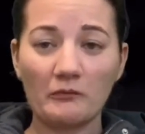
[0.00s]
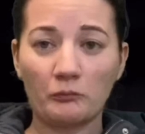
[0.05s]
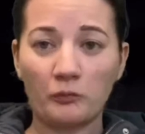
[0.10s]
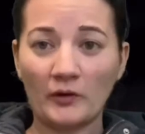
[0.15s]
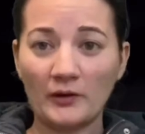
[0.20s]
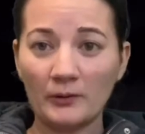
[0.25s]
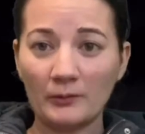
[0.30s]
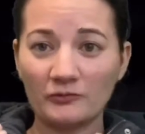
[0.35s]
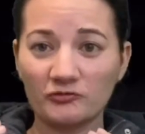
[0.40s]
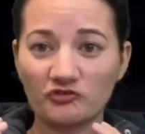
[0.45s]

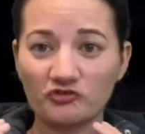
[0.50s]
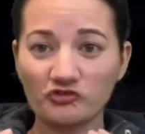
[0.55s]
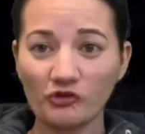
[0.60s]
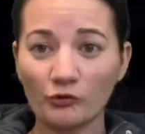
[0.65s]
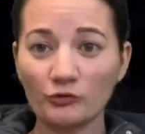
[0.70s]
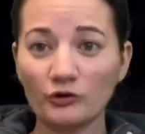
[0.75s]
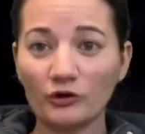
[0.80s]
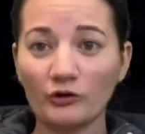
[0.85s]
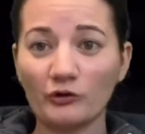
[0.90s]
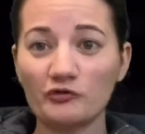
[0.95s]
We were
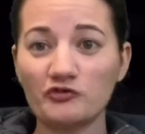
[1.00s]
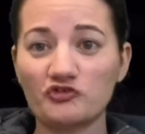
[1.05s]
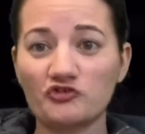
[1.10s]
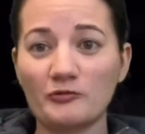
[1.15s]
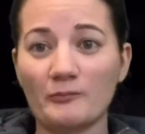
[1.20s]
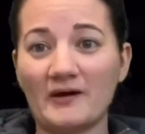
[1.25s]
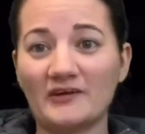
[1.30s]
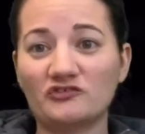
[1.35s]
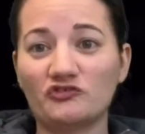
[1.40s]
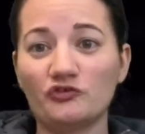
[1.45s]
so close to
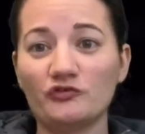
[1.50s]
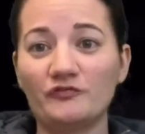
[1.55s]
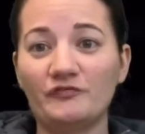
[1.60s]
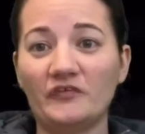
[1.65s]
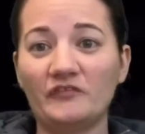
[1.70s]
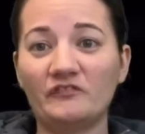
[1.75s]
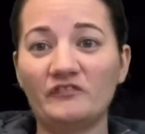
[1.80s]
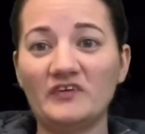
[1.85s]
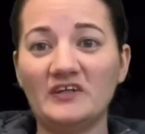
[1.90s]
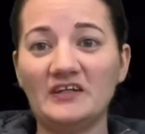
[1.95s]
my
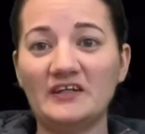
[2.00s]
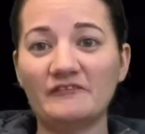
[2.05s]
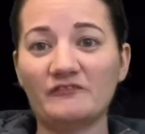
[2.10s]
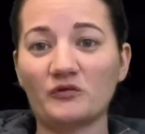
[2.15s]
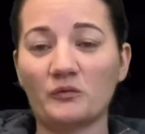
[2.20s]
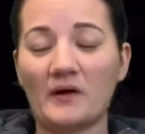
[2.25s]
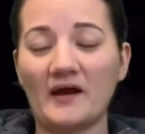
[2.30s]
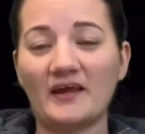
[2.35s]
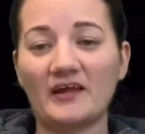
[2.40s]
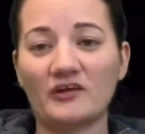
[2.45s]
250
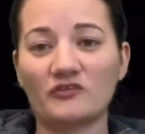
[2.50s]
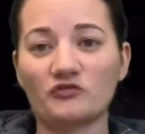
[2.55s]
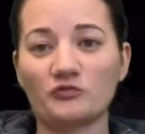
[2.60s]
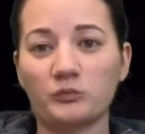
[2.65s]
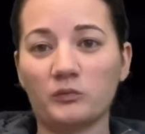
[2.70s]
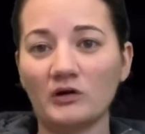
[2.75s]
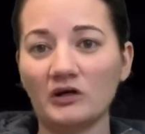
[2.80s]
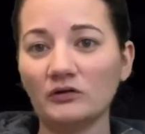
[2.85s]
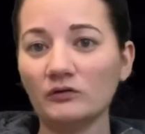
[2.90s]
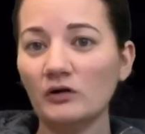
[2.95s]
giveaway as
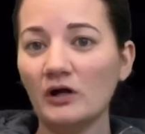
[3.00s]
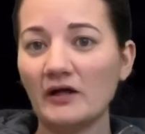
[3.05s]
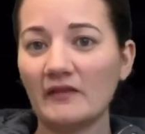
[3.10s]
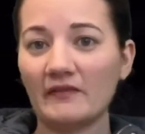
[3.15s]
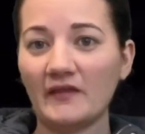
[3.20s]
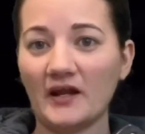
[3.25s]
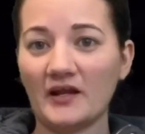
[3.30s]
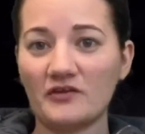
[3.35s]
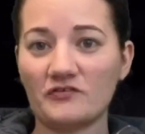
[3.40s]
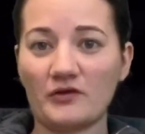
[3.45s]
well.
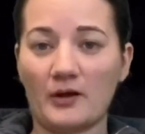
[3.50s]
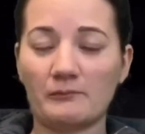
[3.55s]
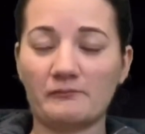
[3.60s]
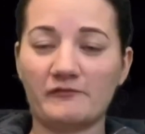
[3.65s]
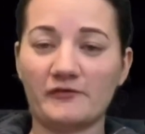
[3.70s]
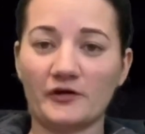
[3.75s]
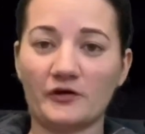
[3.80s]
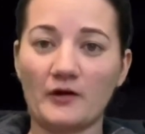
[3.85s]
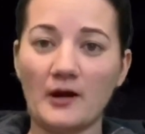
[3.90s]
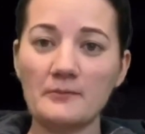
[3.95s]
That is up
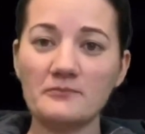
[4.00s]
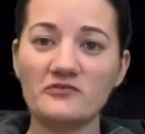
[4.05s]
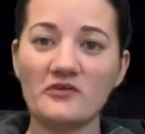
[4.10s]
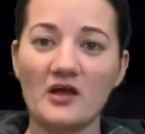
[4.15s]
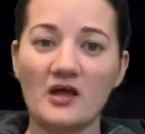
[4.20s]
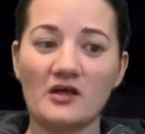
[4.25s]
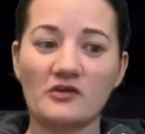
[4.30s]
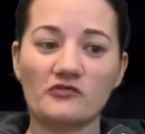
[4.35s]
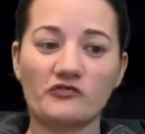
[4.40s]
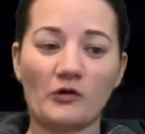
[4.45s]
for grabs.
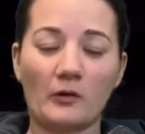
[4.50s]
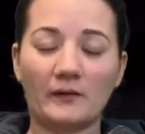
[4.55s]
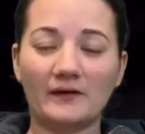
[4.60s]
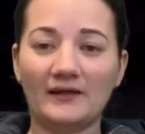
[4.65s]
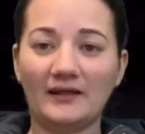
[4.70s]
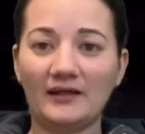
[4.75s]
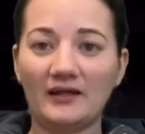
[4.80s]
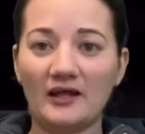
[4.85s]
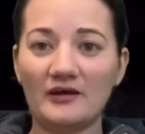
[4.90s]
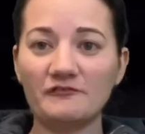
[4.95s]
So I'd
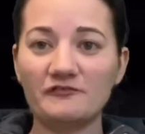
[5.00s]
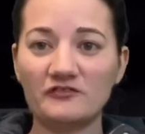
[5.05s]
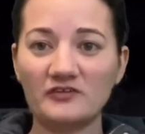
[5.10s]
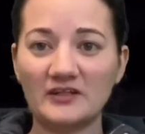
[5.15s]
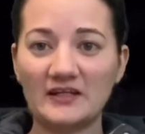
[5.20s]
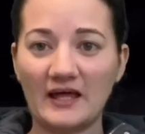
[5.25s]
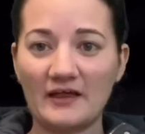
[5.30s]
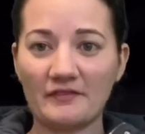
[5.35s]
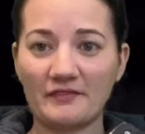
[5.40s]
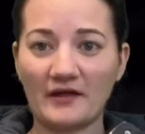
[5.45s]
love to
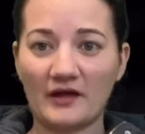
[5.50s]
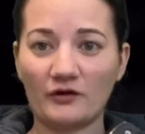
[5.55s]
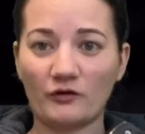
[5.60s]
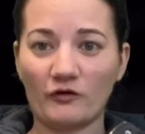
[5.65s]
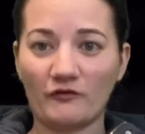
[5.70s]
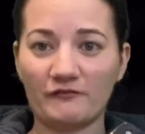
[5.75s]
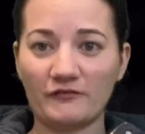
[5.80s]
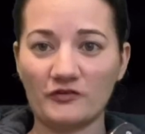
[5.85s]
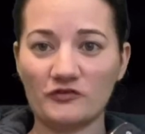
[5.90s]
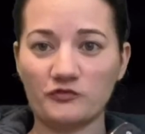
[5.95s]
get that
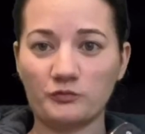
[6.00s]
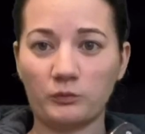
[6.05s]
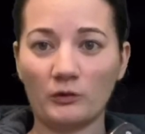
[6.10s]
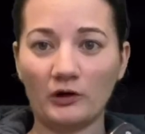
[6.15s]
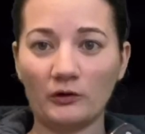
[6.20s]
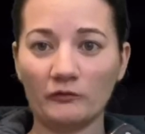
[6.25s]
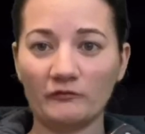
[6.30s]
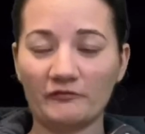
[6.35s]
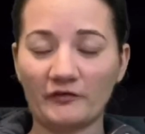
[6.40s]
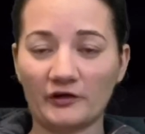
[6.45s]
off as
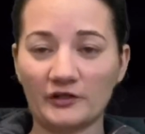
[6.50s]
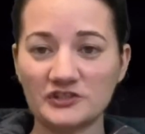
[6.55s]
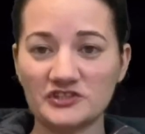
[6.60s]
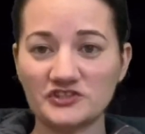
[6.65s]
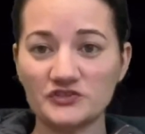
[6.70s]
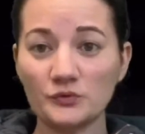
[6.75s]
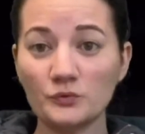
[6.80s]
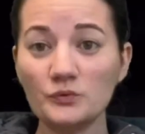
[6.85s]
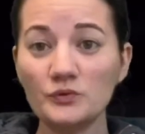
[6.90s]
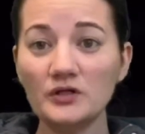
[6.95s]
well very
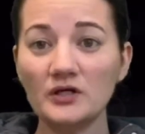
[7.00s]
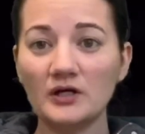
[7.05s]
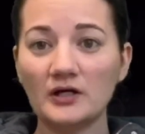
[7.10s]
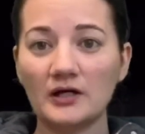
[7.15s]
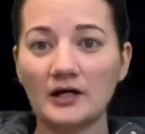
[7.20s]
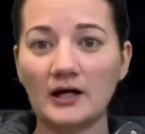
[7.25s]
soon.